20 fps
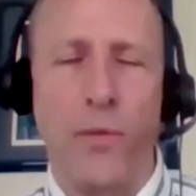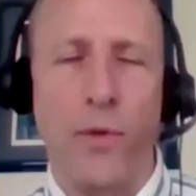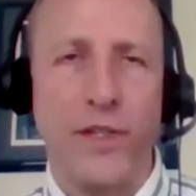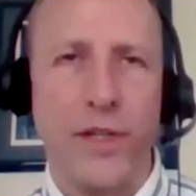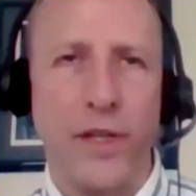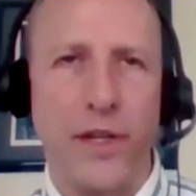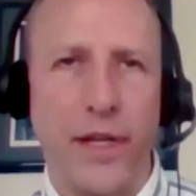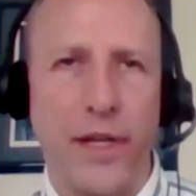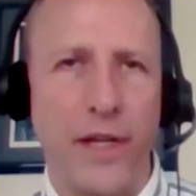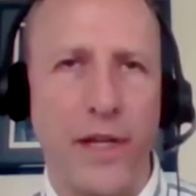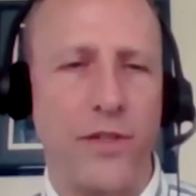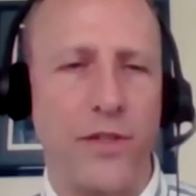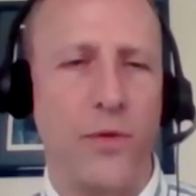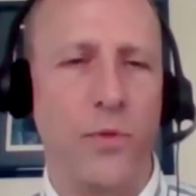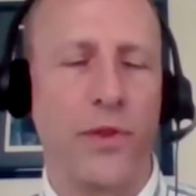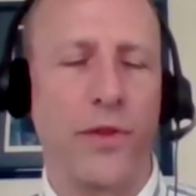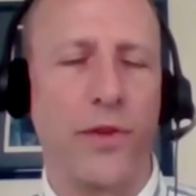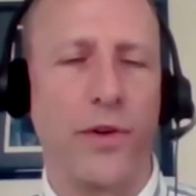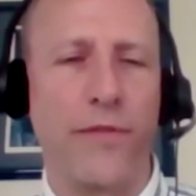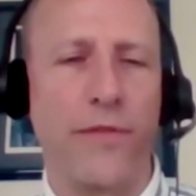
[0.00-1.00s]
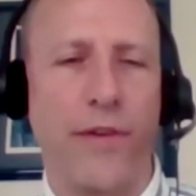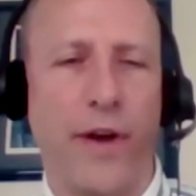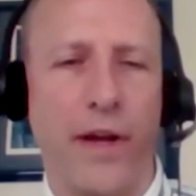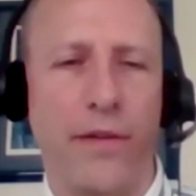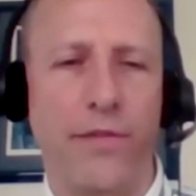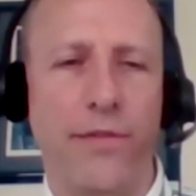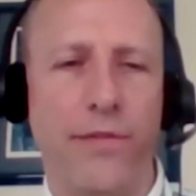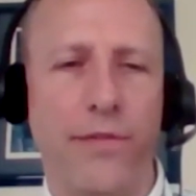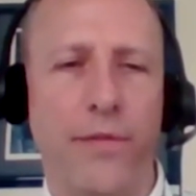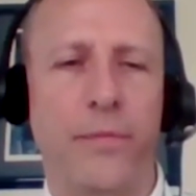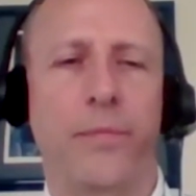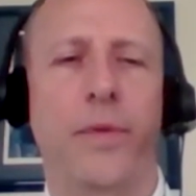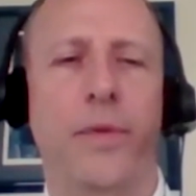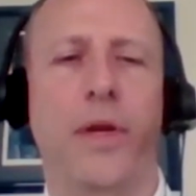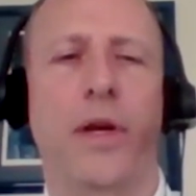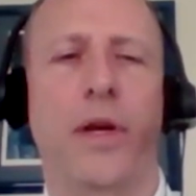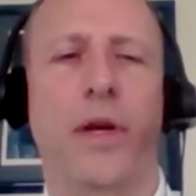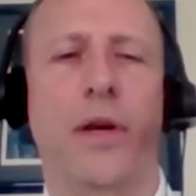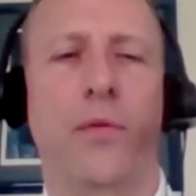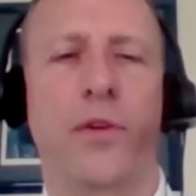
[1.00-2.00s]
went to the K C one thirty-five,
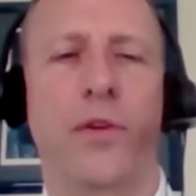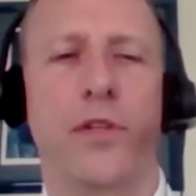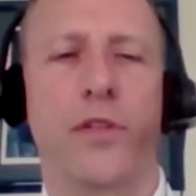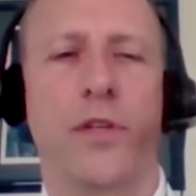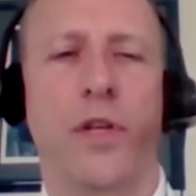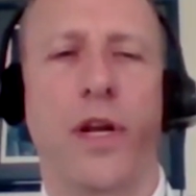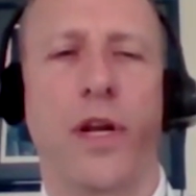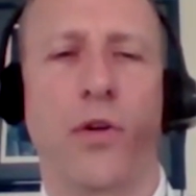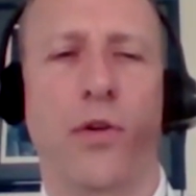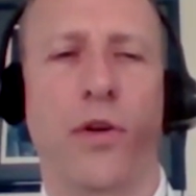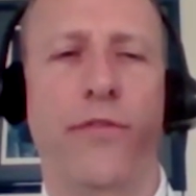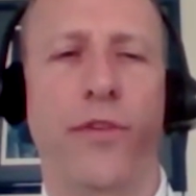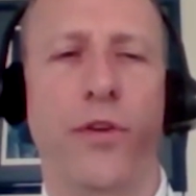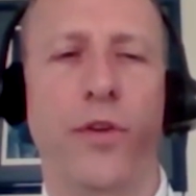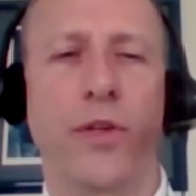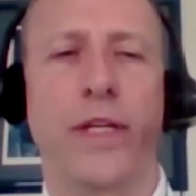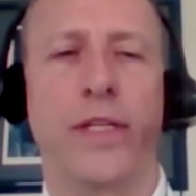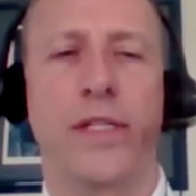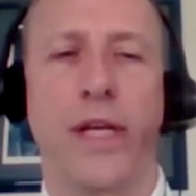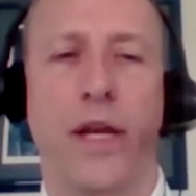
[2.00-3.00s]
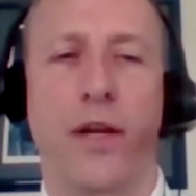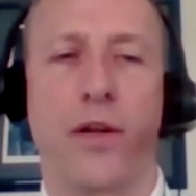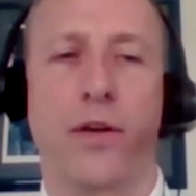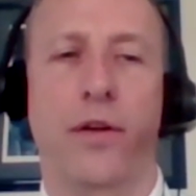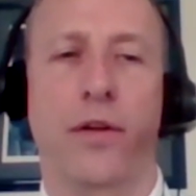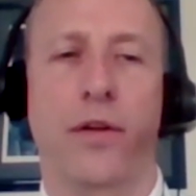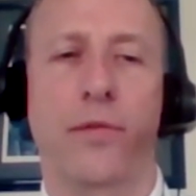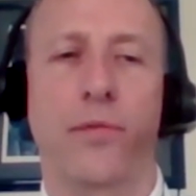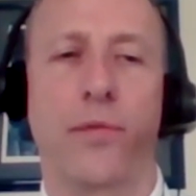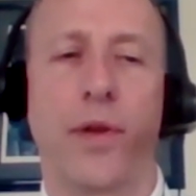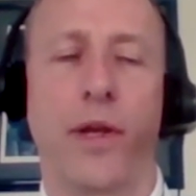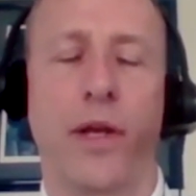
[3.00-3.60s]
uh, which is an air refueling tanker.